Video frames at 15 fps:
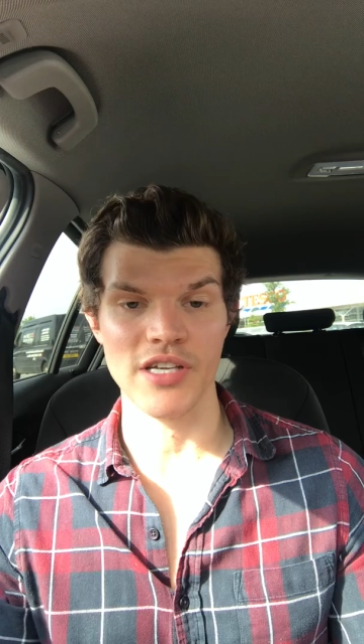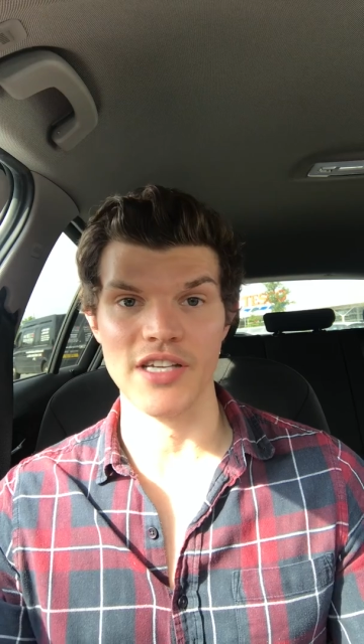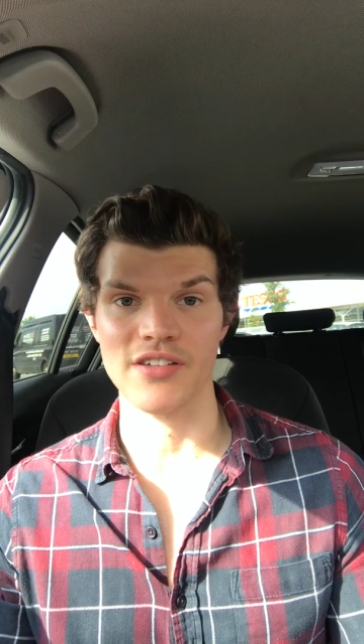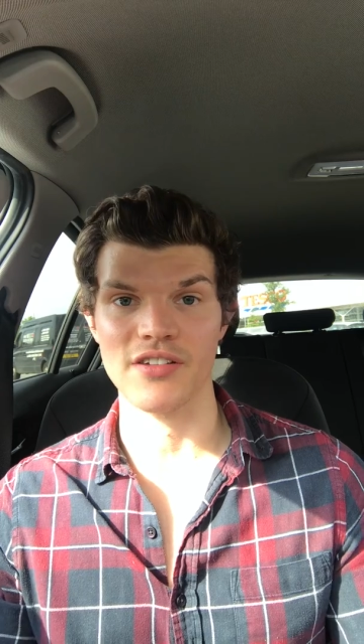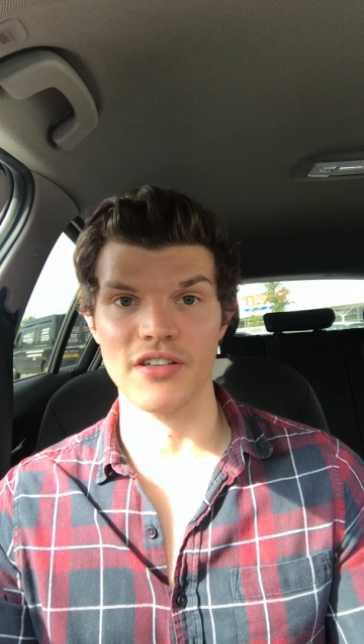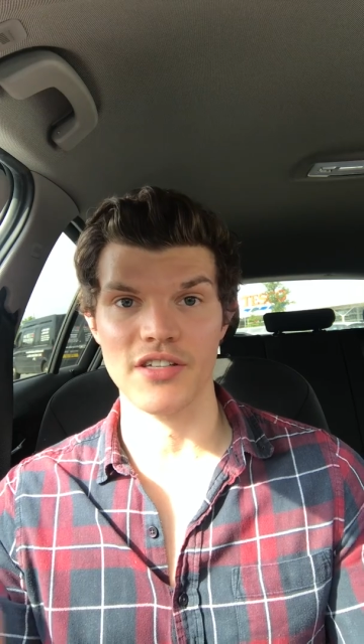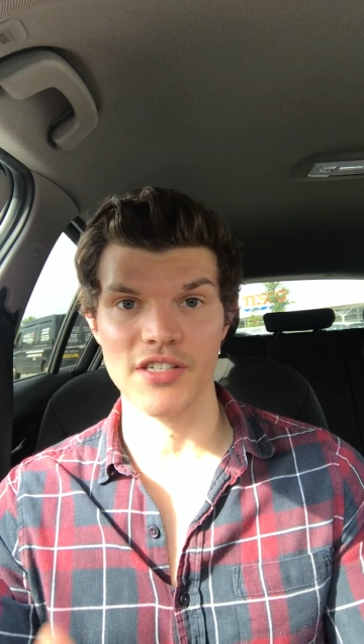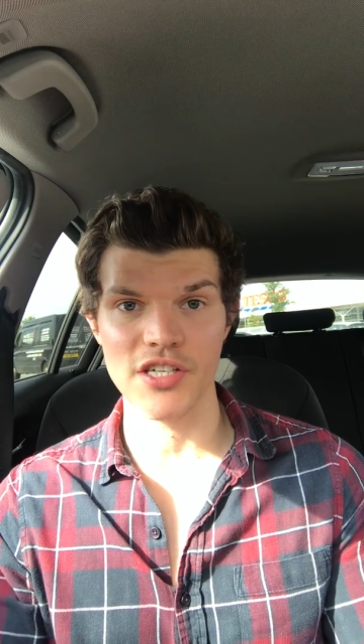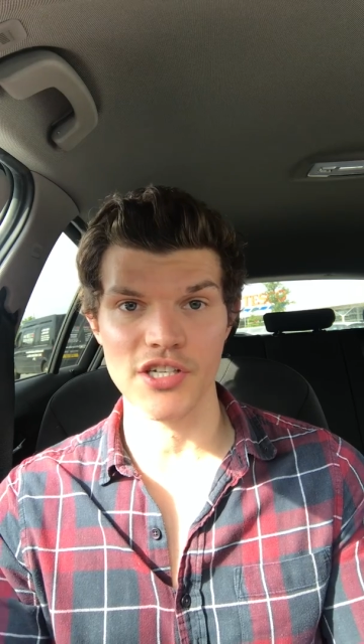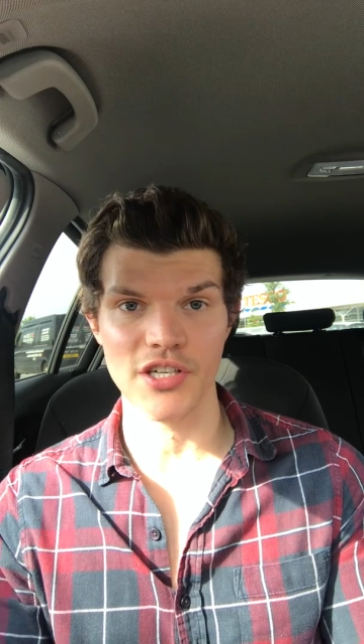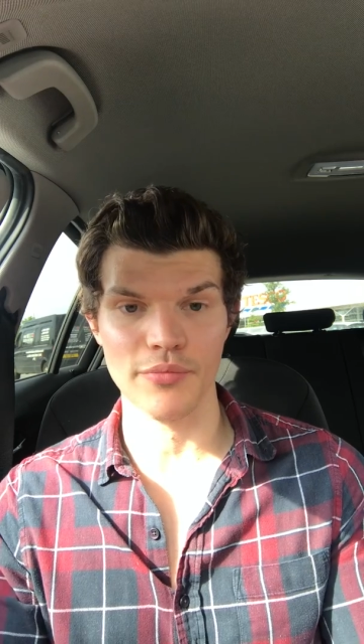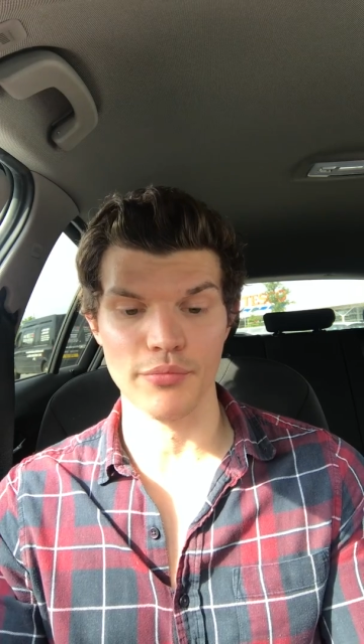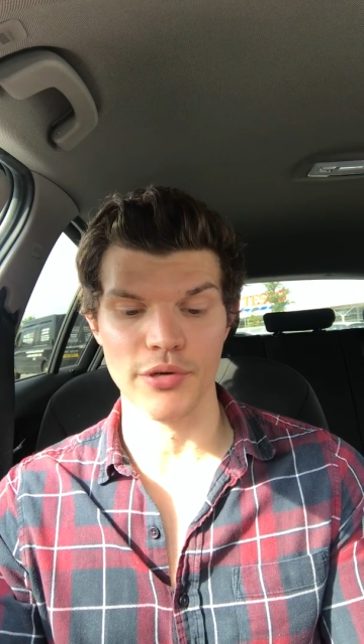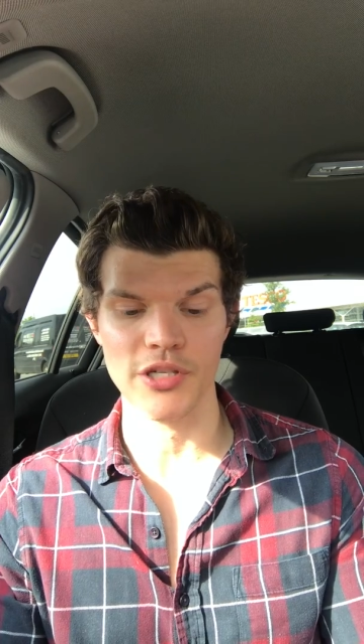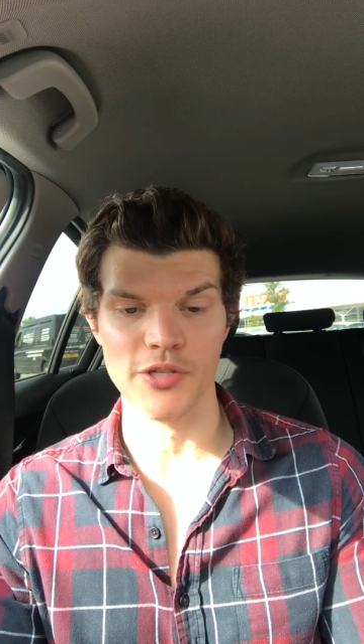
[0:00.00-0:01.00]
it's decision
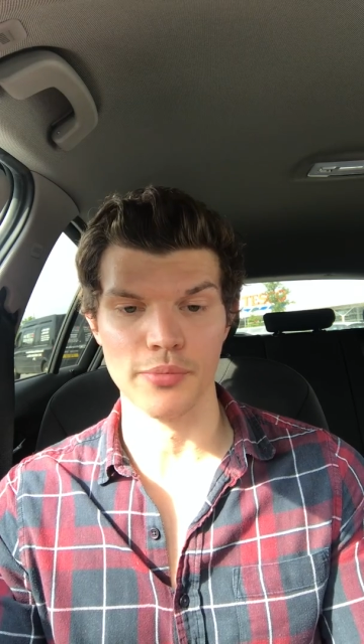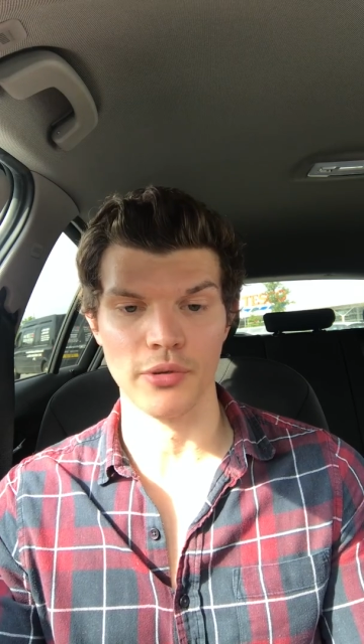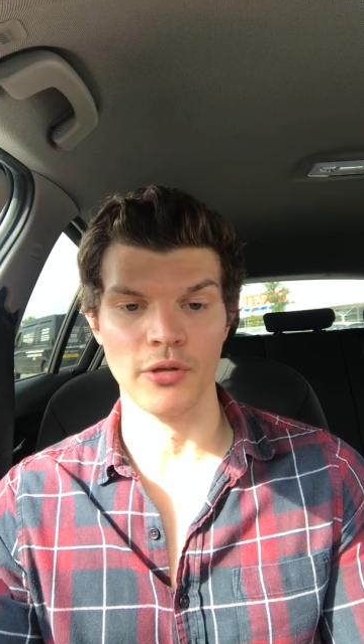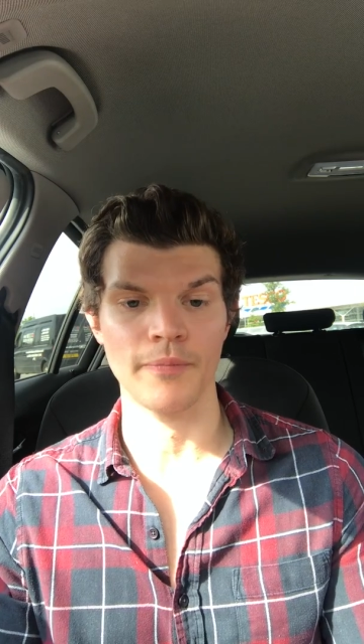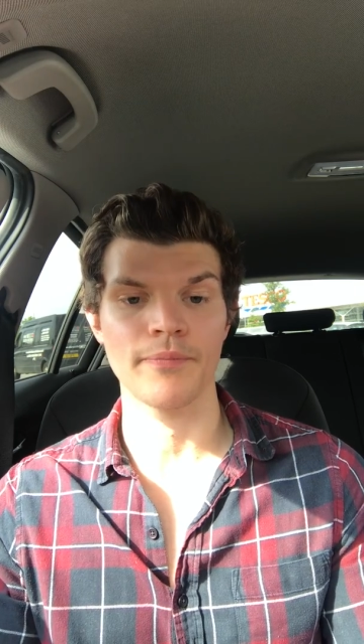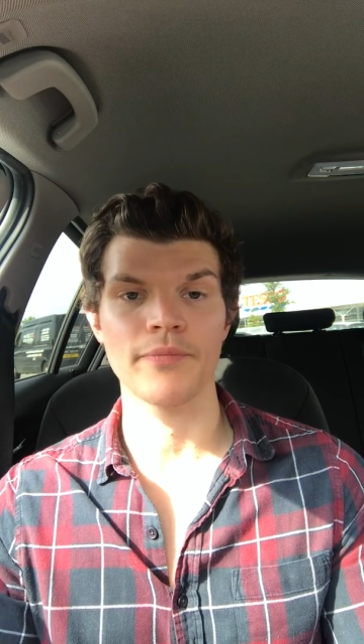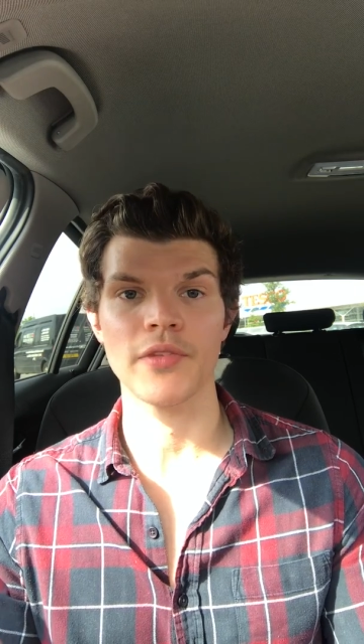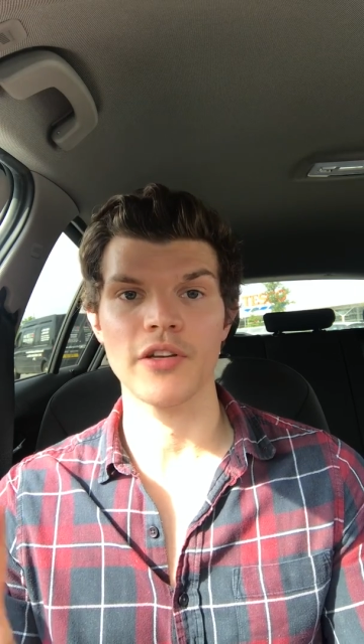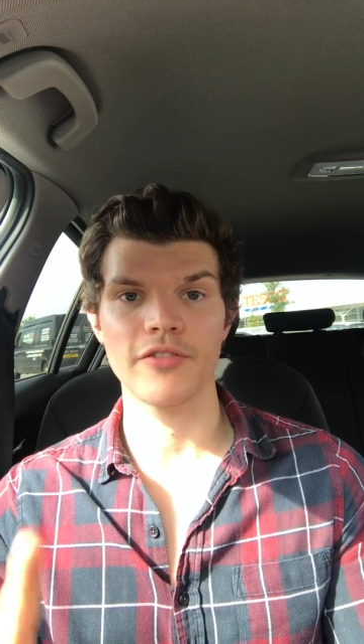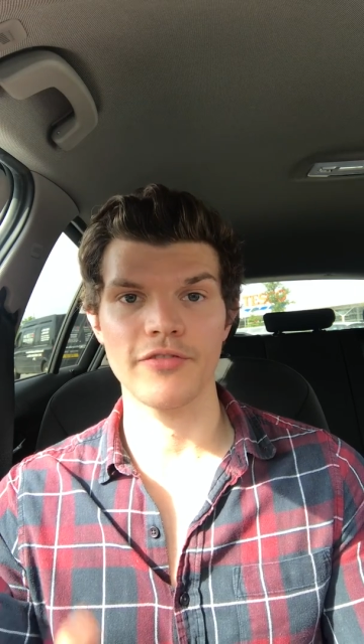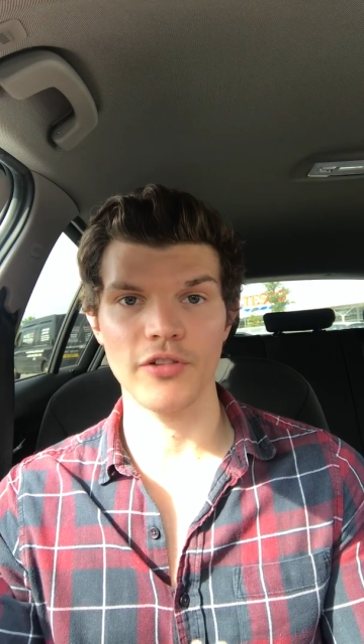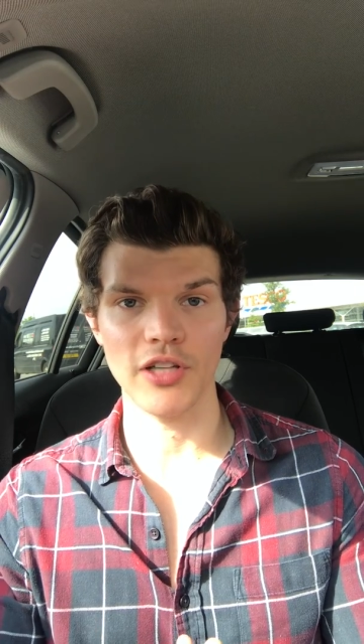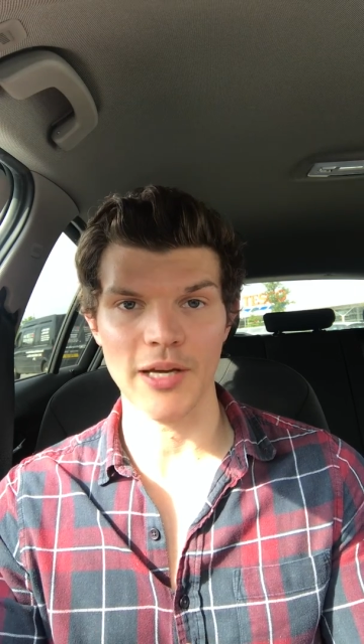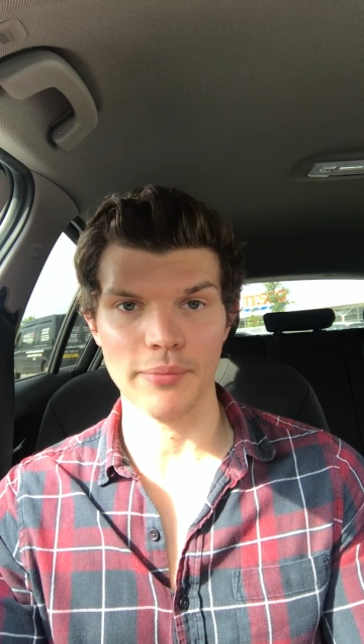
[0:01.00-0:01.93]
in principle, full